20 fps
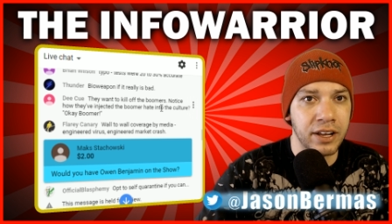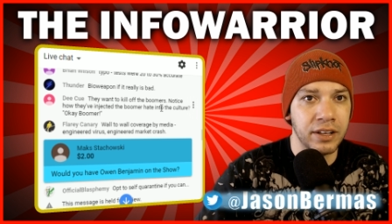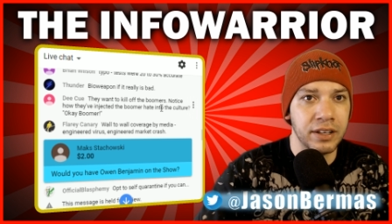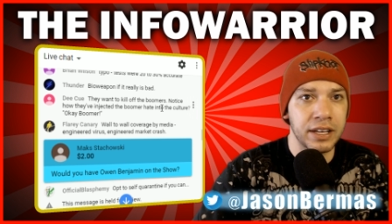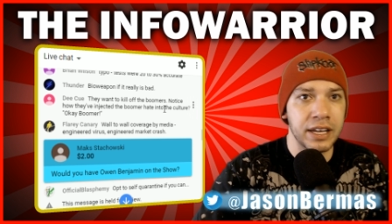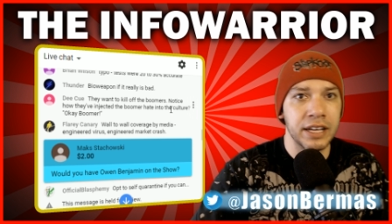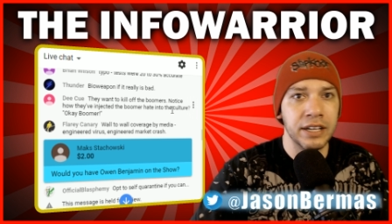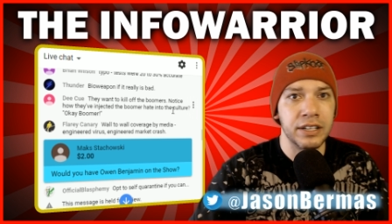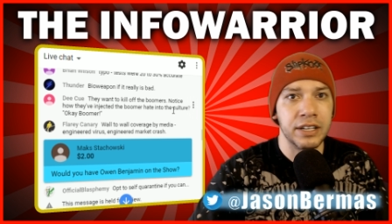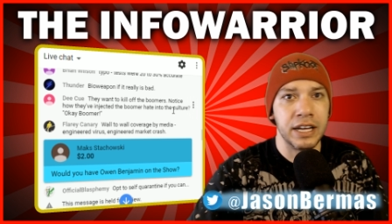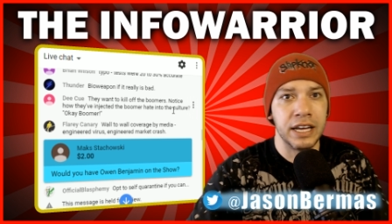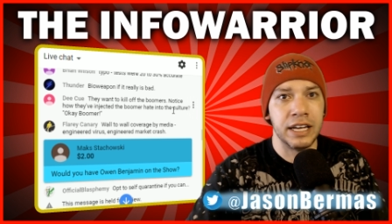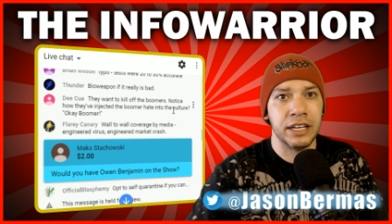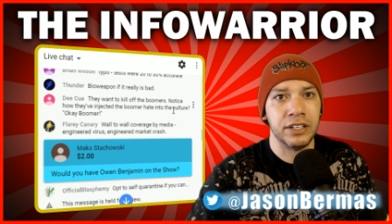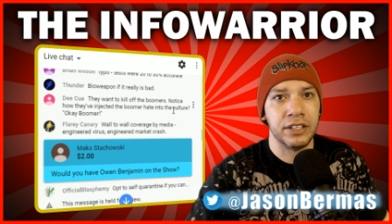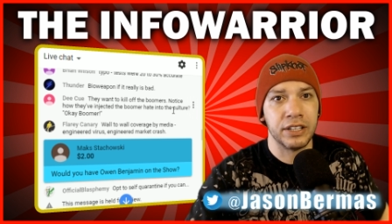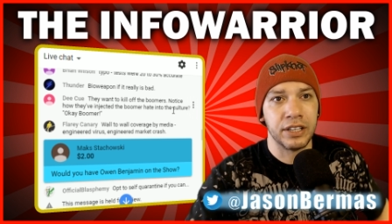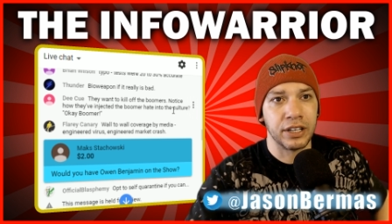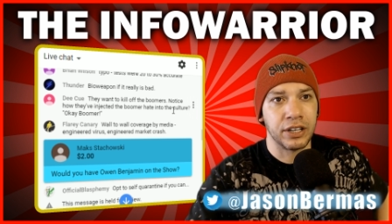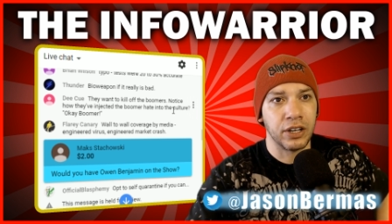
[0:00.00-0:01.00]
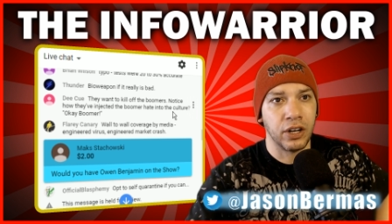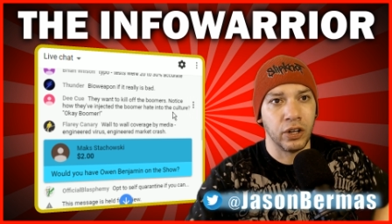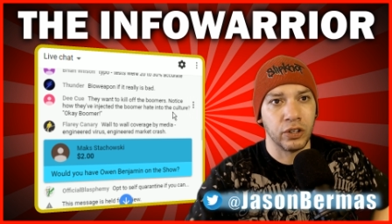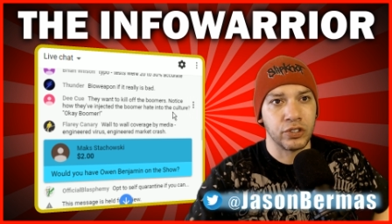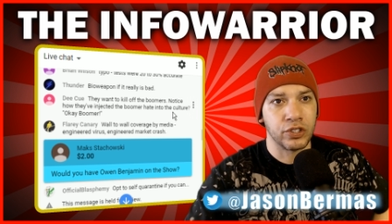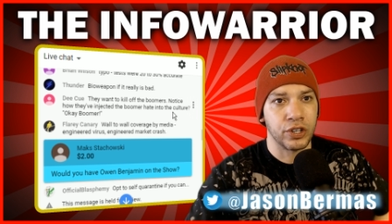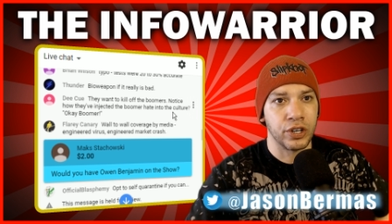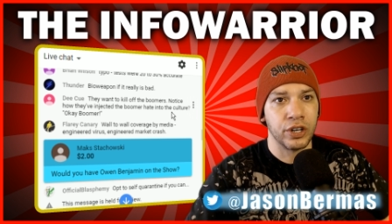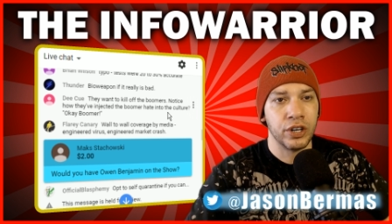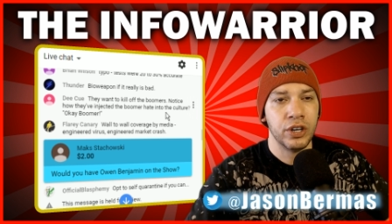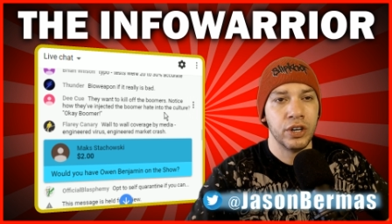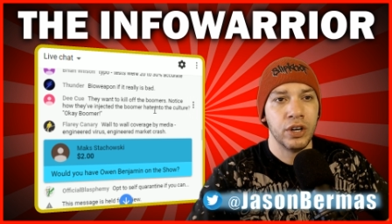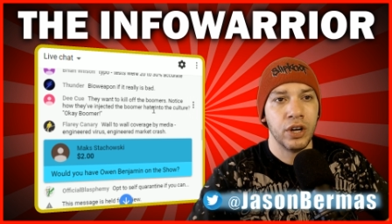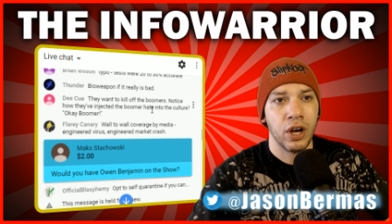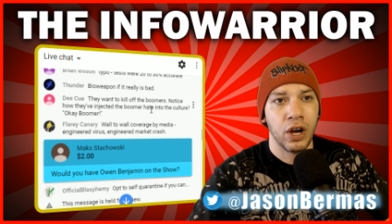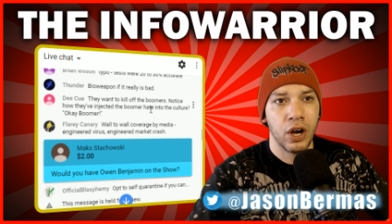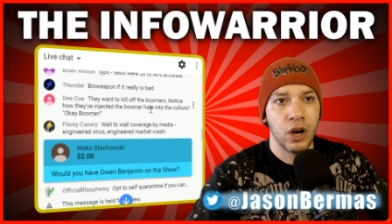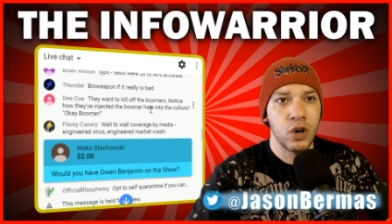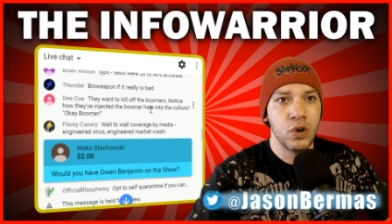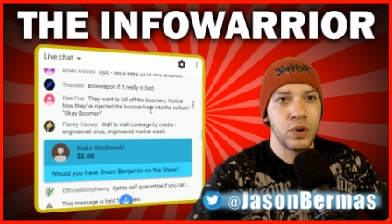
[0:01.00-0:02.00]
into the culture.
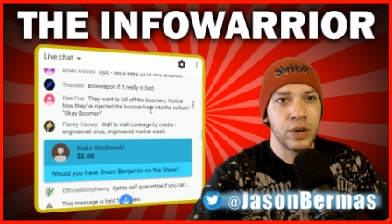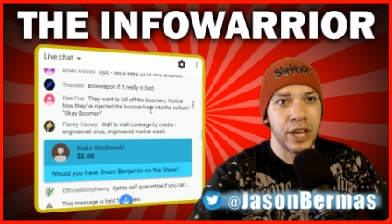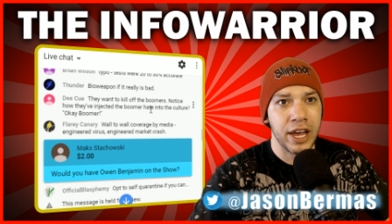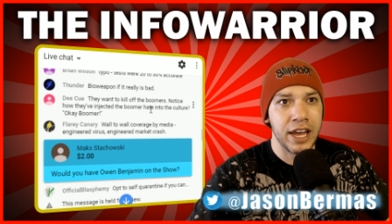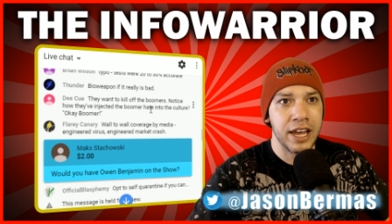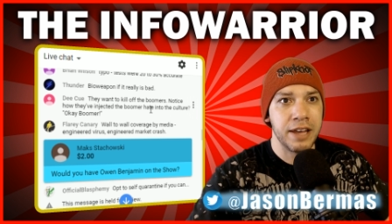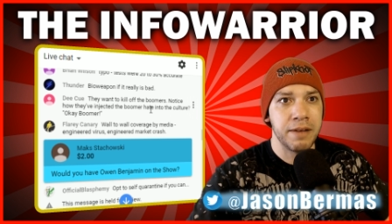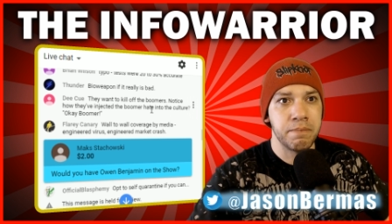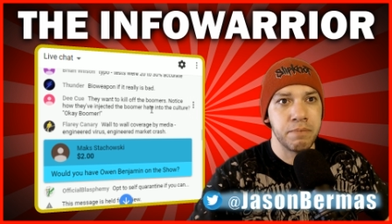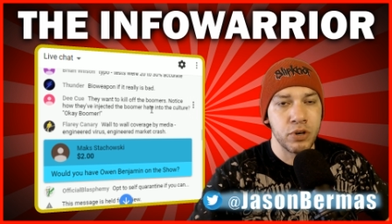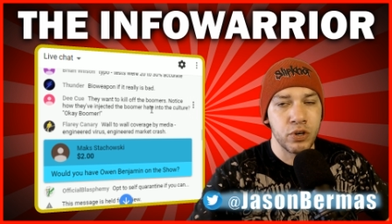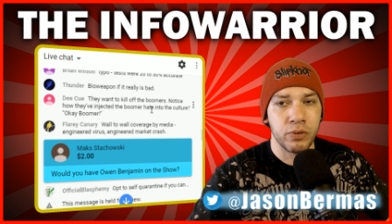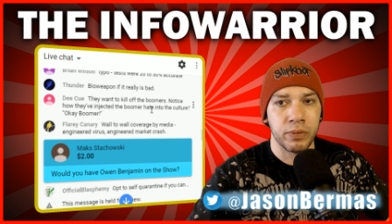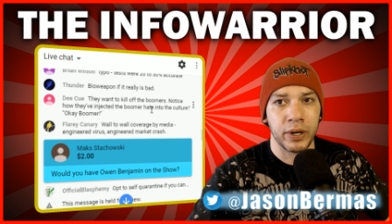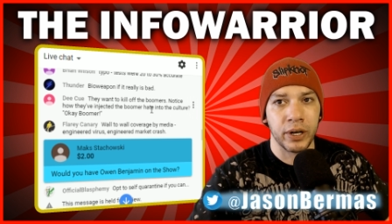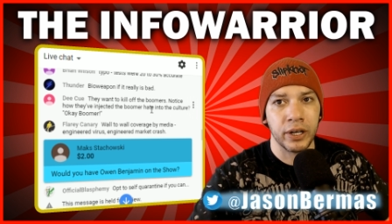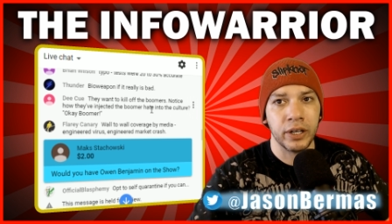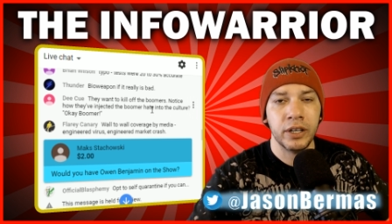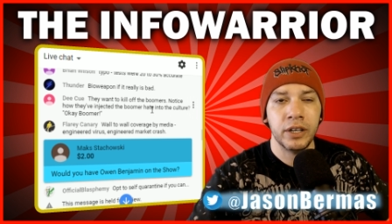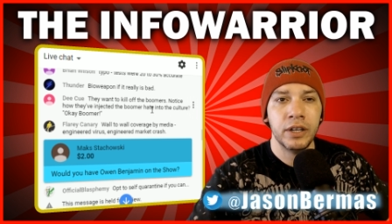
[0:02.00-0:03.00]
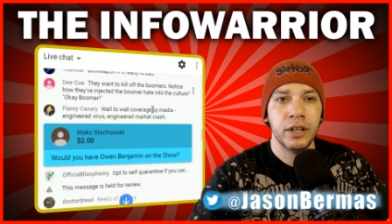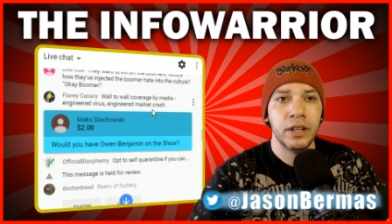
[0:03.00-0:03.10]
Okay, boomer.